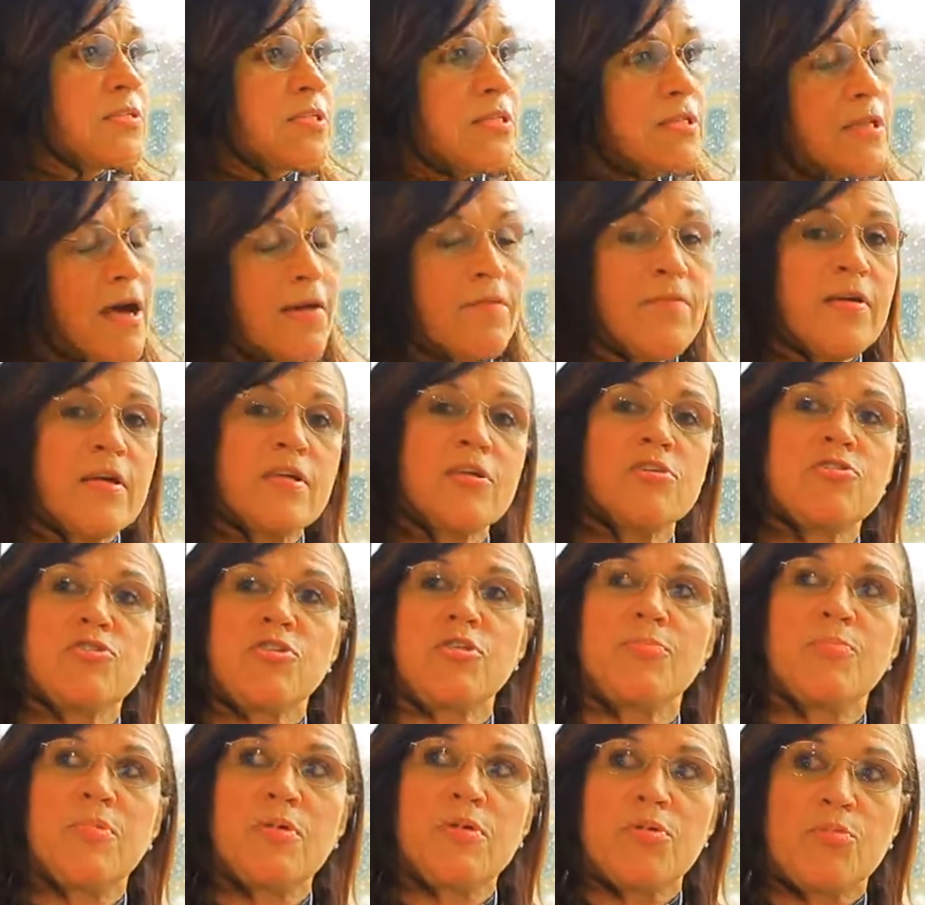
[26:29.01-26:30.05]
If there's enough
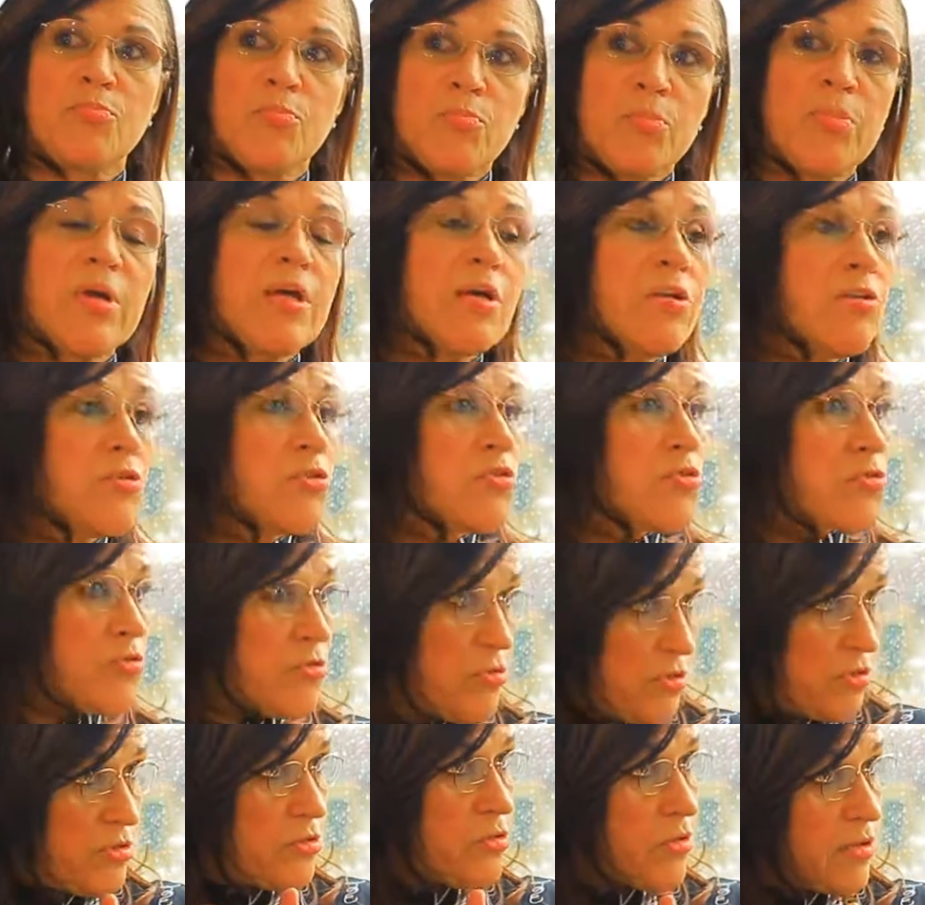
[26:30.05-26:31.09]
energy be,
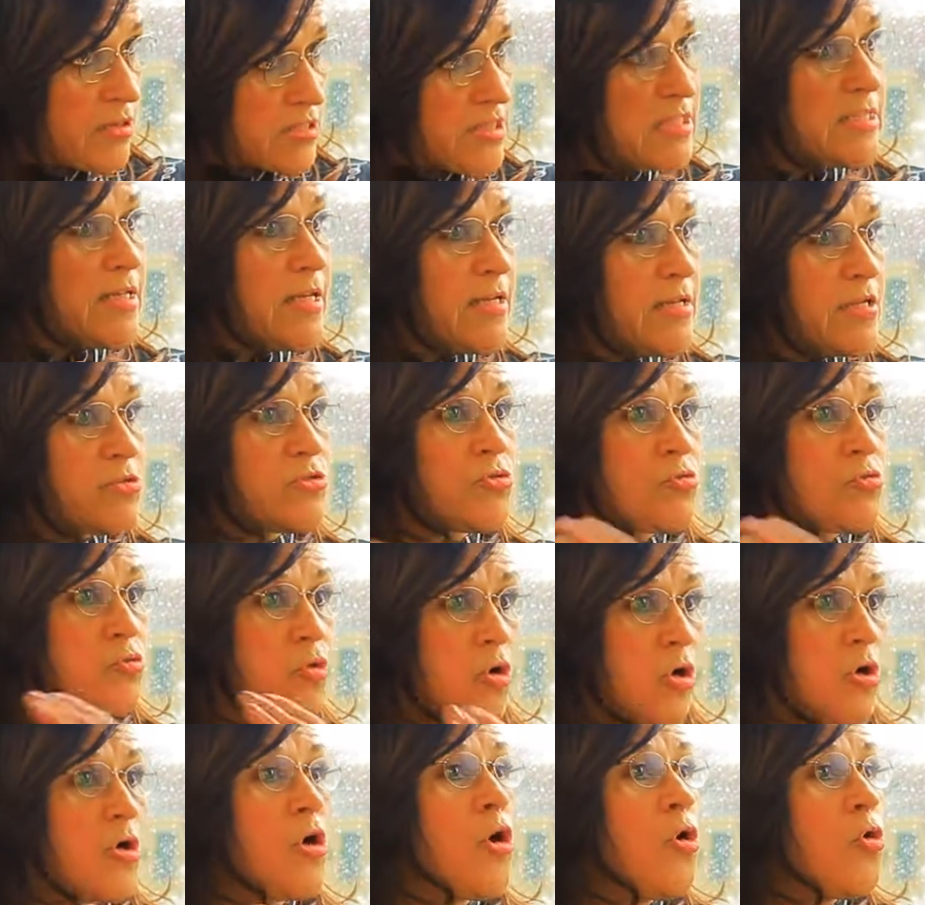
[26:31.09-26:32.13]
being you know,
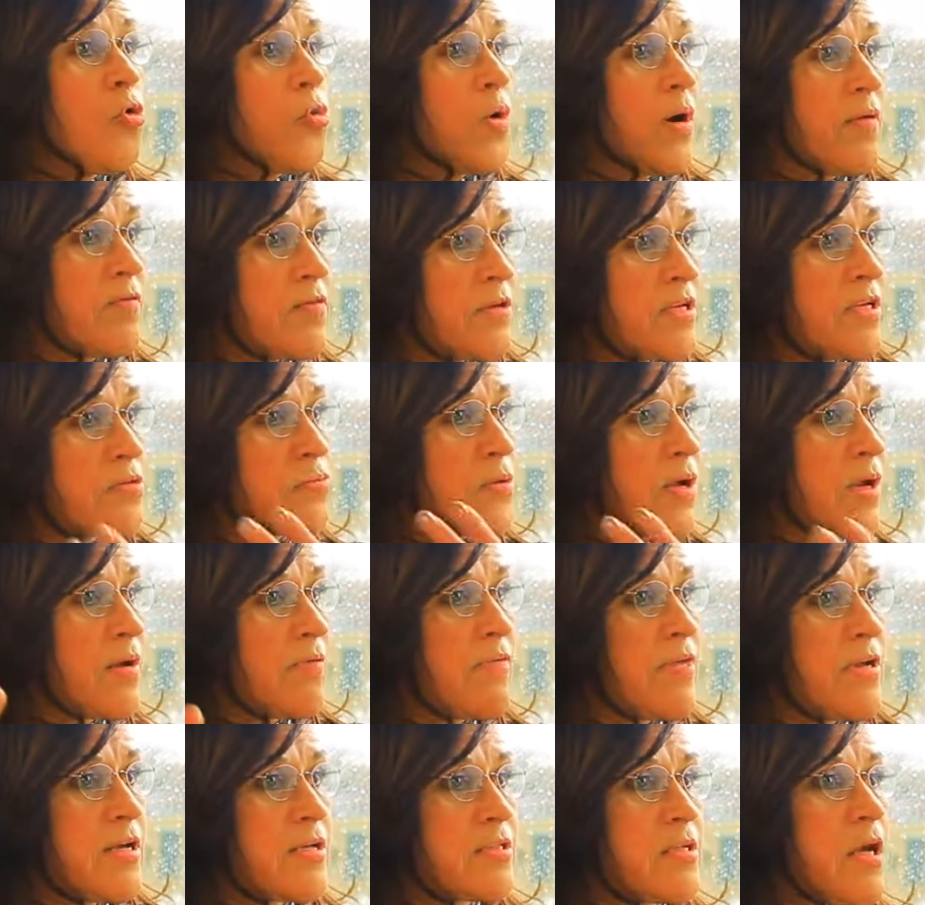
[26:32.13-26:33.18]
extended toward whoever it
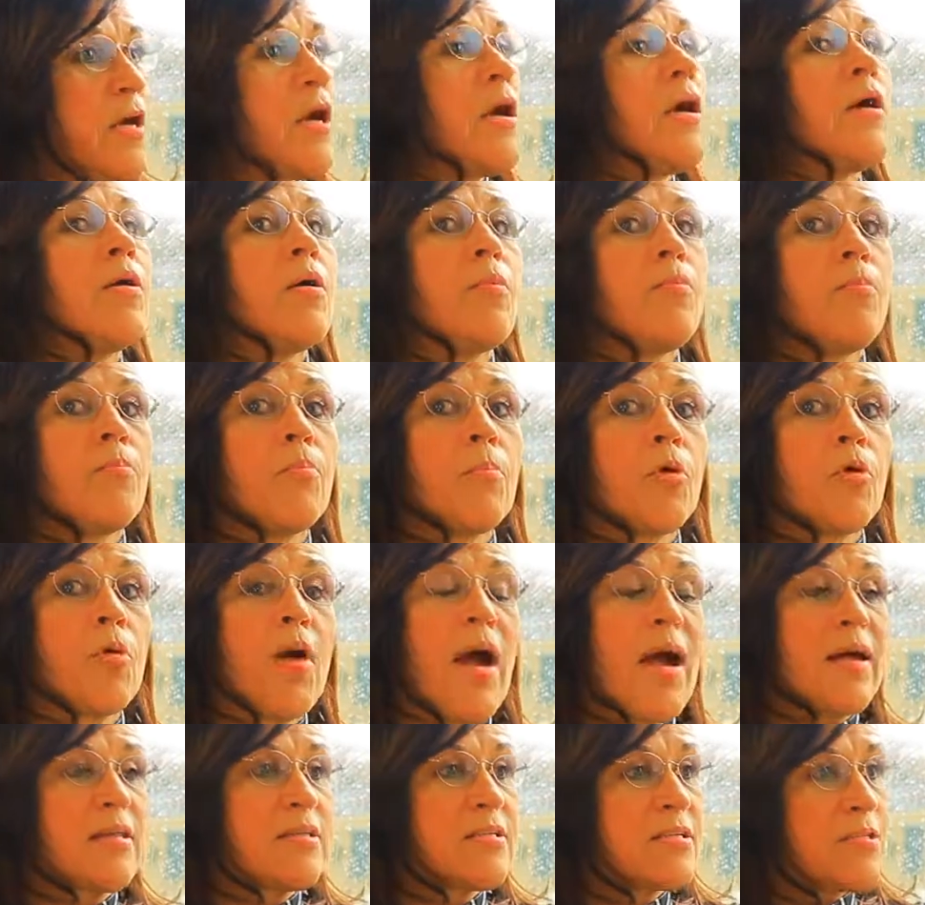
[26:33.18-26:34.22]
is, whatever it is,
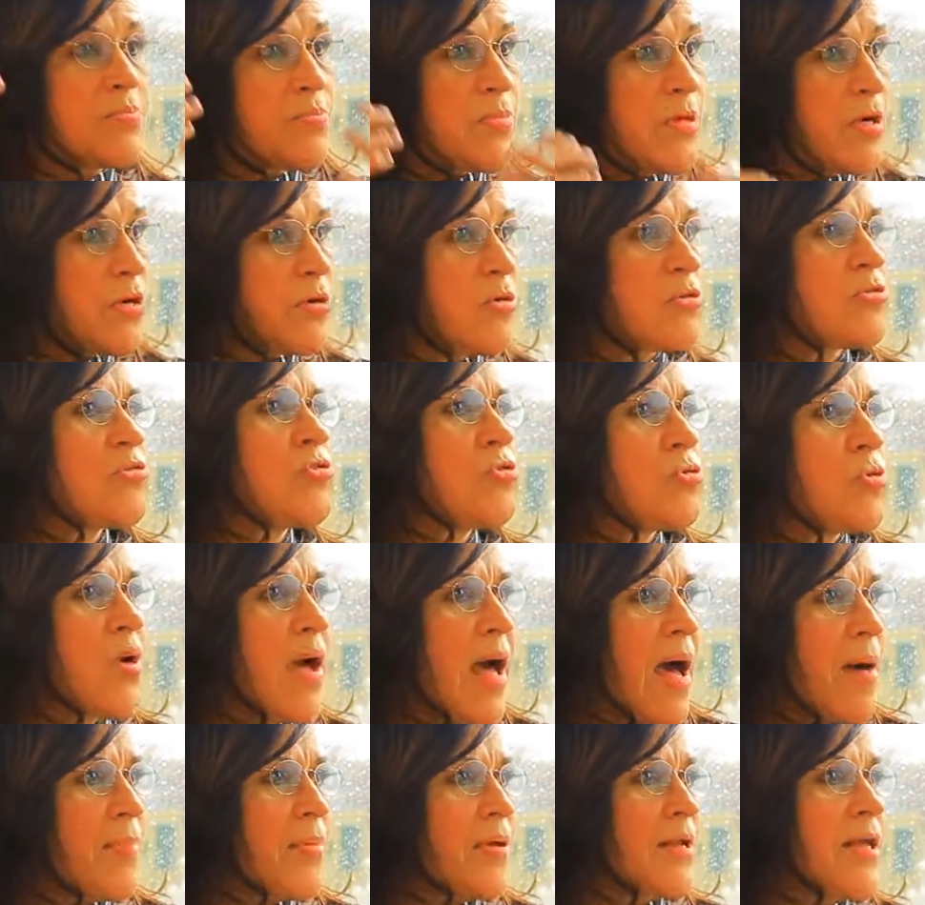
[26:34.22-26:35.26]
miraculous
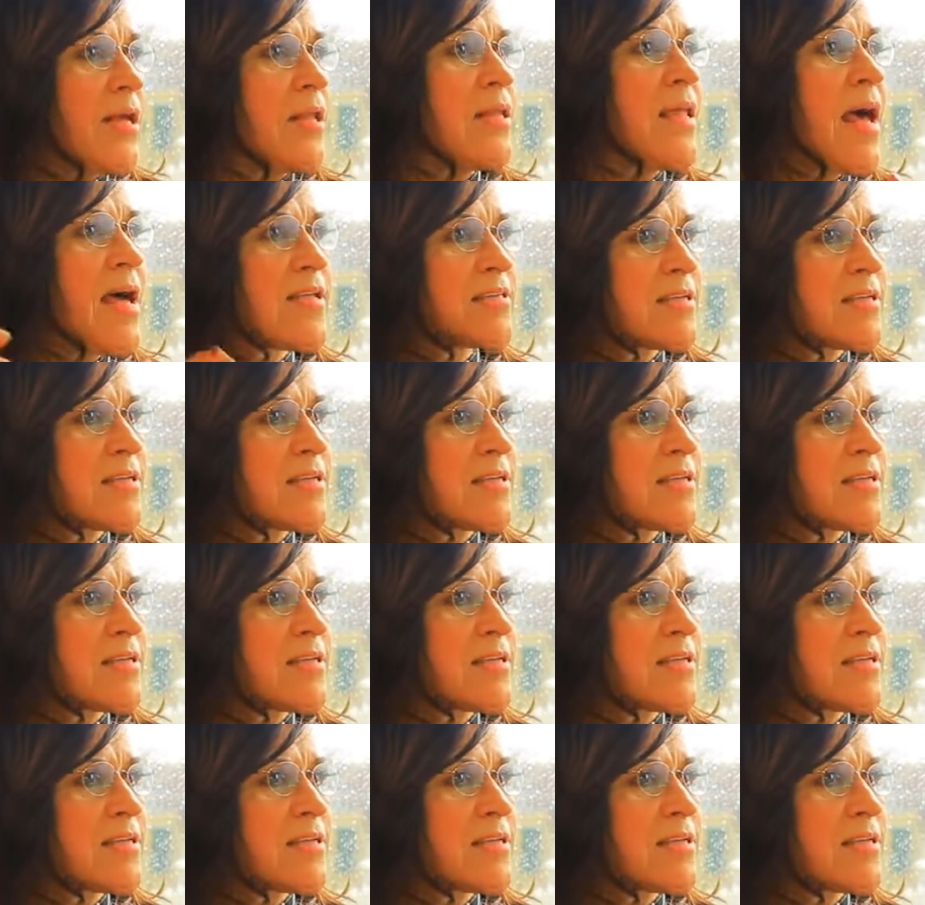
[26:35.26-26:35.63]
miracles do happen.